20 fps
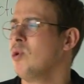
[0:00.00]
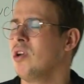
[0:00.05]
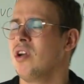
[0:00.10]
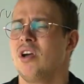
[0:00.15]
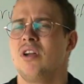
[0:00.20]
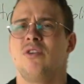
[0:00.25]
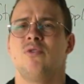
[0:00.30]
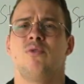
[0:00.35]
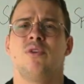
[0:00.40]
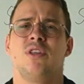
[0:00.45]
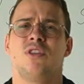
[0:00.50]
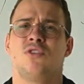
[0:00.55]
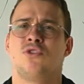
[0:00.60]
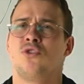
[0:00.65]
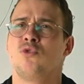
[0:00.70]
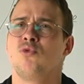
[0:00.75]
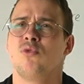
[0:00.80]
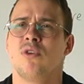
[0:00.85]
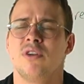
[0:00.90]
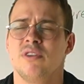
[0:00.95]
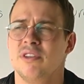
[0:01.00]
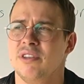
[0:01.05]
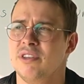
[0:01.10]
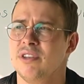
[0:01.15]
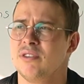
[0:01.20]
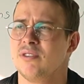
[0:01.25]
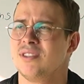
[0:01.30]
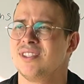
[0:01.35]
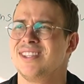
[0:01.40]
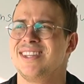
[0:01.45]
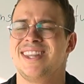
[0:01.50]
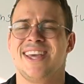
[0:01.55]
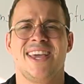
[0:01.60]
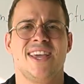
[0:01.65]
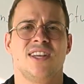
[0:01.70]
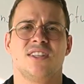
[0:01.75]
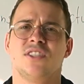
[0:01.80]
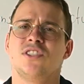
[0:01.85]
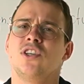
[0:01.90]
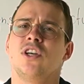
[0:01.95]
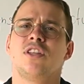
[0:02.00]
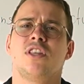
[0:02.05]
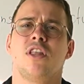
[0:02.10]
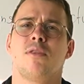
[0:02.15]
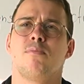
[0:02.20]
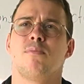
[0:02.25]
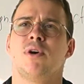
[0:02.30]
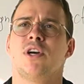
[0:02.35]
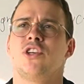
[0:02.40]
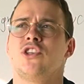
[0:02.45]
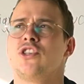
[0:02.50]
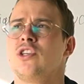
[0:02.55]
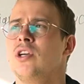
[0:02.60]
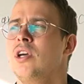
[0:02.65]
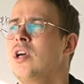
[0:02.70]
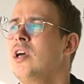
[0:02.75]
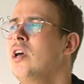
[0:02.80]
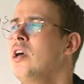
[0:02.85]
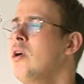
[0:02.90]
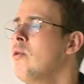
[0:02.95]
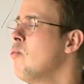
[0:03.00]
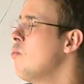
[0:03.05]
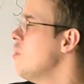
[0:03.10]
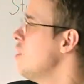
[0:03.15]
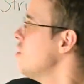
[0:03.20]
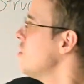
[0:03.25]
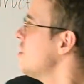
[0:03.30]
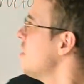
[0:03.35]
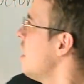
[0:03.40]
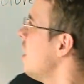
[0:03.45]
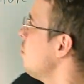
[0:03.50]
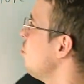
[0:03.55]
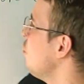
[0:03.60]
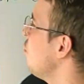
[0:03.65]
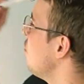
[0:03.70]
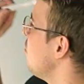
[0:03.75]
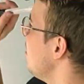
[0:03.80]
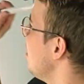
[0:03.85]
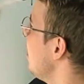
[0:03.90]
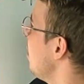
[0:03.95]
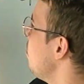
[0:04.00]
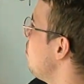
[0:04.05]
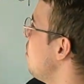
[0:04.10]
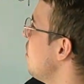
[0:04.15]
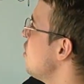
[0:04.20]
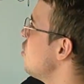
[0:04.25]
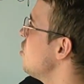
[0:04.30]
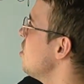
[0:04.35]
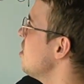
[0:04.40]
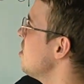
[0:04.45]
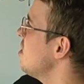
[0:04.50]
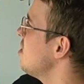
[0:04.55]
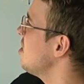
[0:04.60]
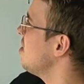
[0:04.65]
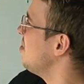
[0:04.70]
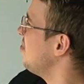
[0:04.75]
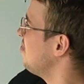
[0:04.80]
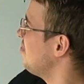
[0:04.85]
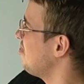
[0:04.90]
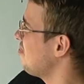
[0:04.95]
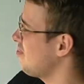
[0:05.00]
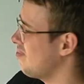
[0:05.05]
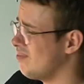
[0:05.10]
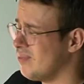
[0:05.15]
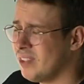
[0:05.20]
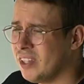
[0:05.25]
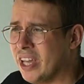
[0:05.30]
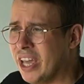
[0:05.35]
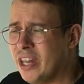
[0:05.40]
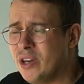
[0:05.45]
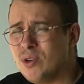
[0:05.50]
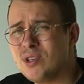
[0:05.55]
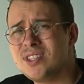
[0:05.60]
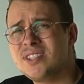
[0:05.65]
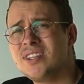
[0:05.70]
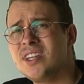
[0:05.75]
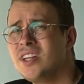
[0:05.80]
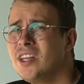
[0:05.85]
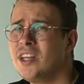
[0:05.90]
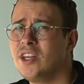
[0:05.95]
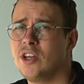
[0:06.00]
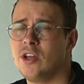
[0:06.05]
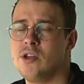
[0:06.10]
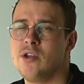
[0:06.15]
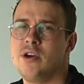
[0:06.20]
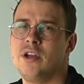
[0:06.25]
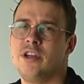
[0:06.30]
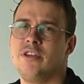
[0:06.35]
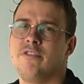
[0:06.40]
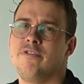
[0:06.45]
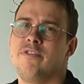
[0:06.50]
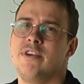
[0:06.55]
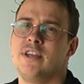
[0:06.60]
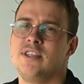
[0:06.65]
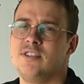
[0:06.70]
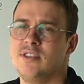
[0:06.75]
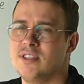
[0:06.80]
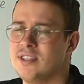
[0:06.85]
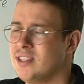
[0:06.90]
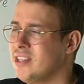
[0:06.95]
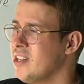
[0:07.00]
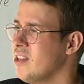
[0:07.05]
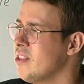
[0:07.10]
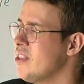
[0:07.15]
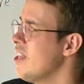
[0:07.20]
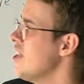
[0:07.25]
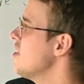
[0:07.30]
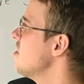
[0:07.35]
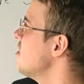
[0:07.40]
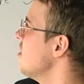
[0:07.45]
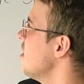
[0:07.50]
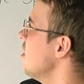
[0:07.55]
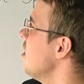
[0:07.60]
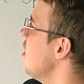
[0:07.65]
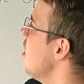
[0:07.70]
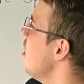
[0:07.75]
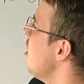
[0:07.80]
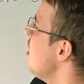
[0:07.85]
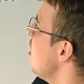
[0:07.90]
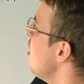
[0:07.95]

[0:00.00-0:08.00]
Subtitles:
100, 200 euros a day, it's not that much. When you start with little budgets and you're still in the learning phase, you're still testing,